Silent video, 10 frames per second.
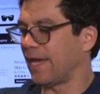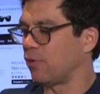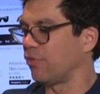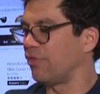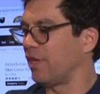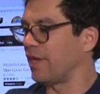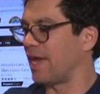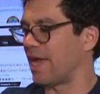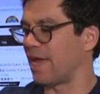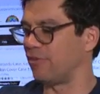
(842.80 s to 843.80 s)
I don't think
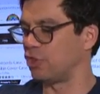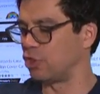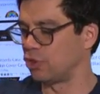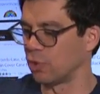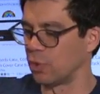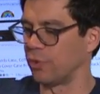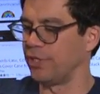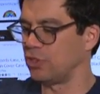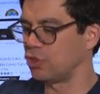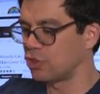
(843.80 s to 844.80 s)
I have a
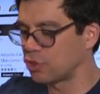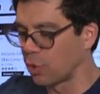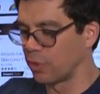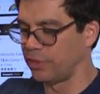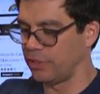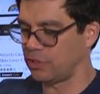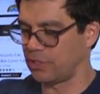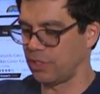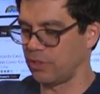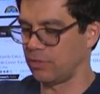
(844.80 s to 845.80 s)
story. Stories
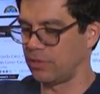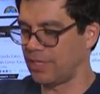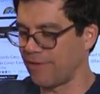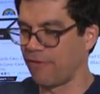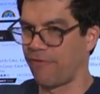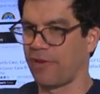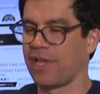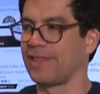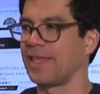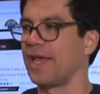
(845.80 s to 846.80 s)
sell. Never
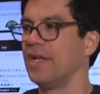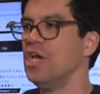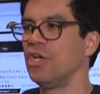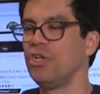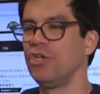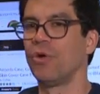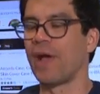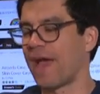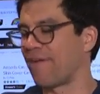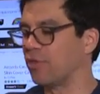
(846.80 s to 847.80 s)
forget that. You know
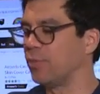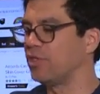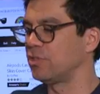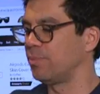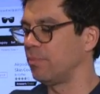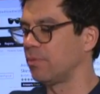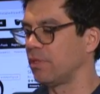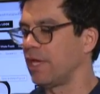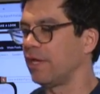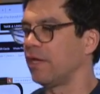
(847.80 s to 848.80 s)
half the reason people
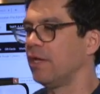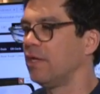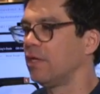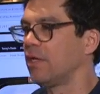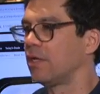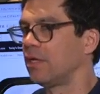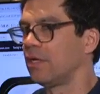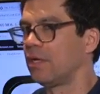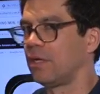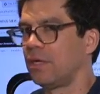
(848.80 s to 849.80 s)
like
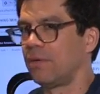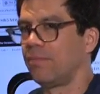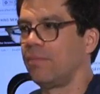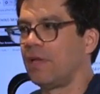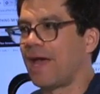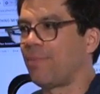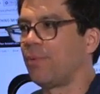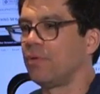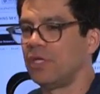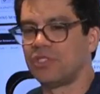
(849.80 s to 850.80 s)
um,
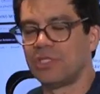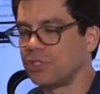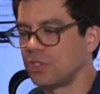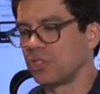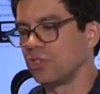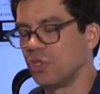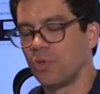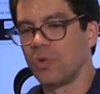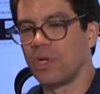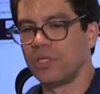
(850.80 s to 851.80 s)
Apple, it's not just because of the
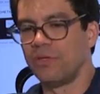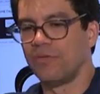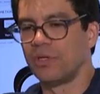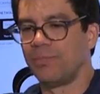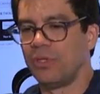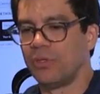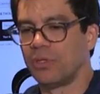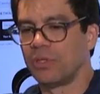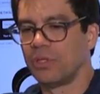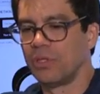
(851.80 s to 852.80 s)
quality of the
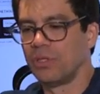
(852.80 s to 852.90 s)
computer